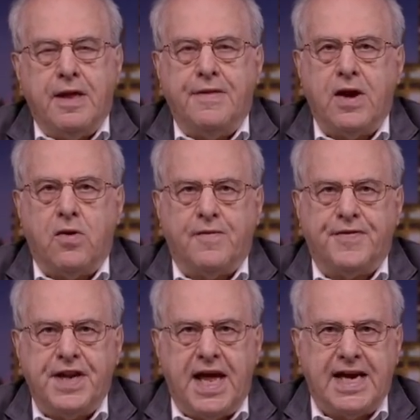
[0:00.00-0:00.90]
they
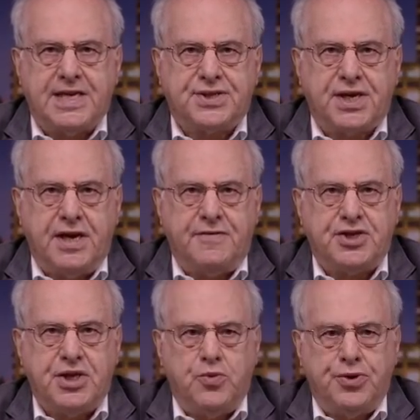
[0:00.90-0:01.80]
often ask if
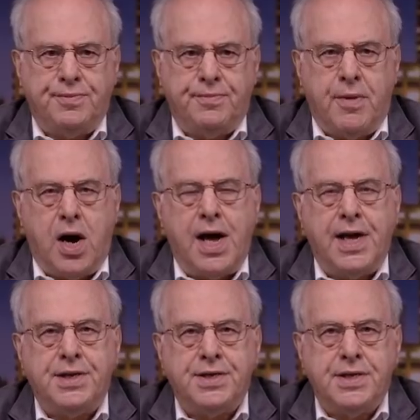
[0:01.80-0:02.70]
she wouldn't
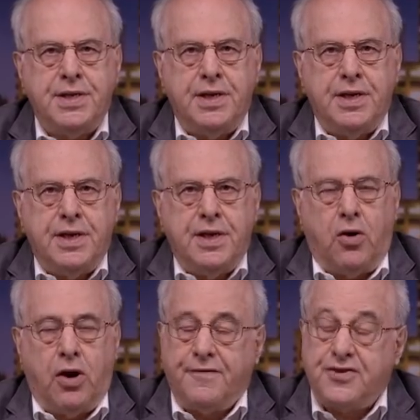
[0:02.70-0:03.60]
mind
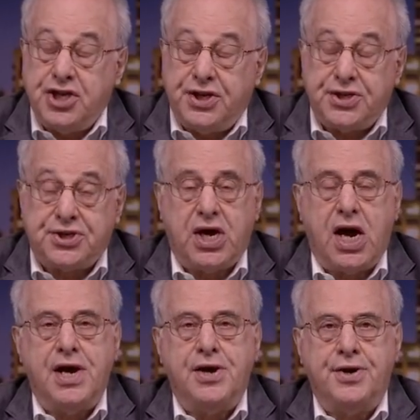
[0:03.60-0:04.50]
or if she
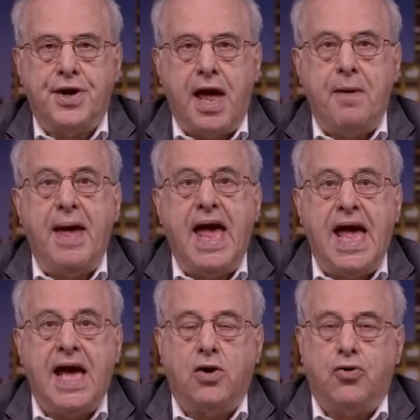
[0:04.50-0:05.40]
desired a
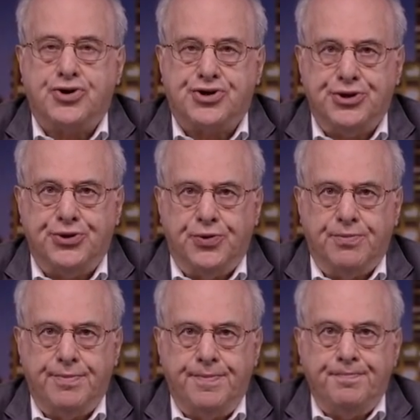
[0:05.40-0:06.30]
bag or two,
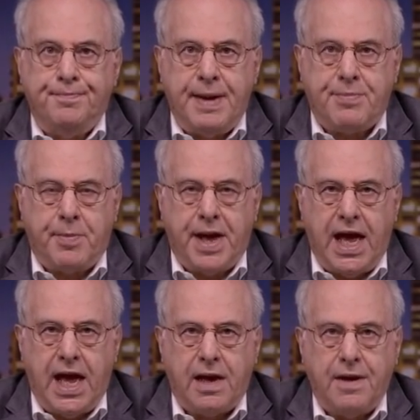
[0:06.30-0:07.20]
paper
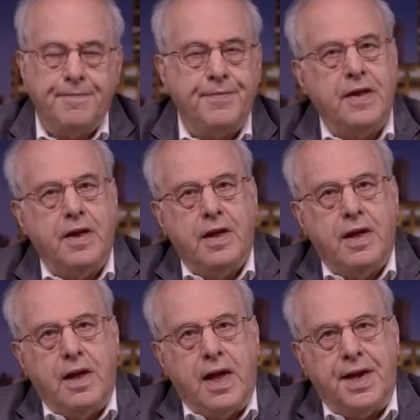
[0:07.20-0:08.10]
bag.
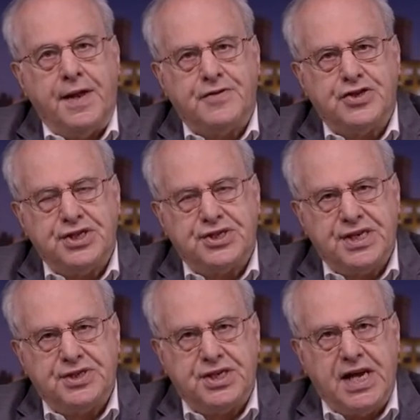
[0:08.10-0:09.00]
And if she
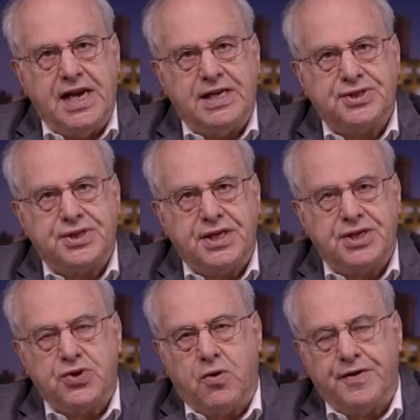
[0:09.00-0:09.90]
says yes, it
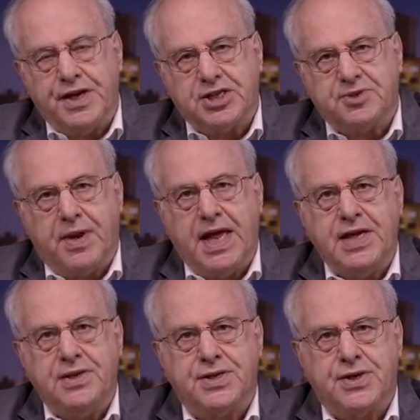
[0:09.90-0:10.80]
is often
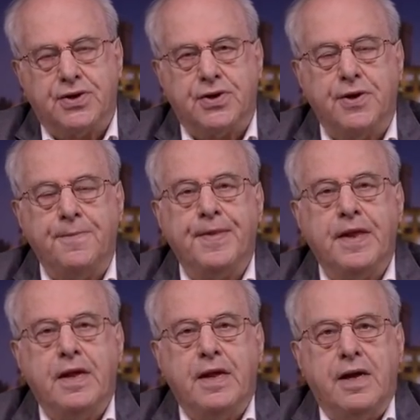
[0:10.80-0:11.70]
explained to her
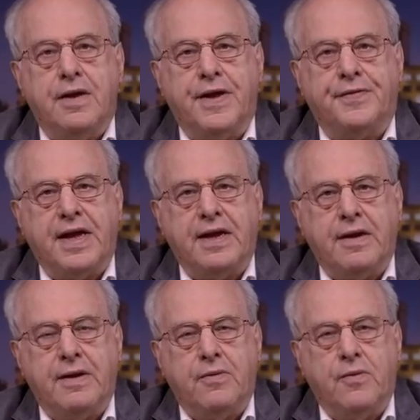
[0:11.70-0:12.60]
that
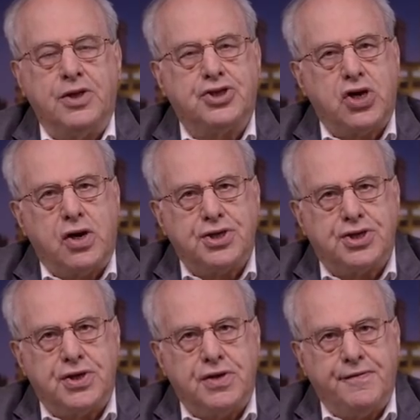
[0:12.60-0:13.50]
they will
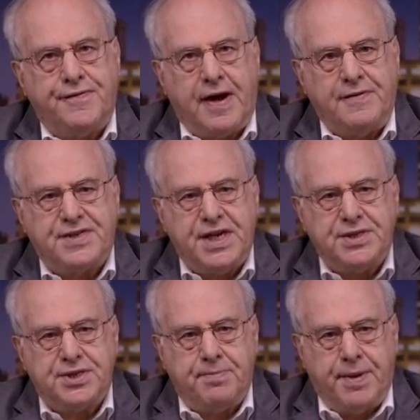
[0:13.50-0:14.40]
charge her five
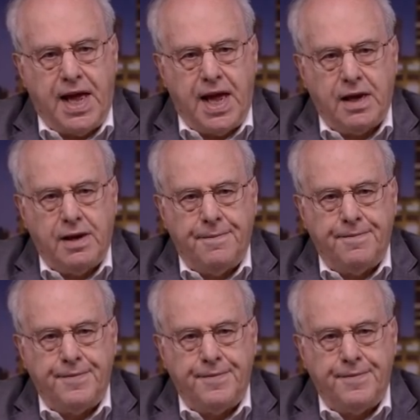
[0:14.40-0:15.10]
cents a bag,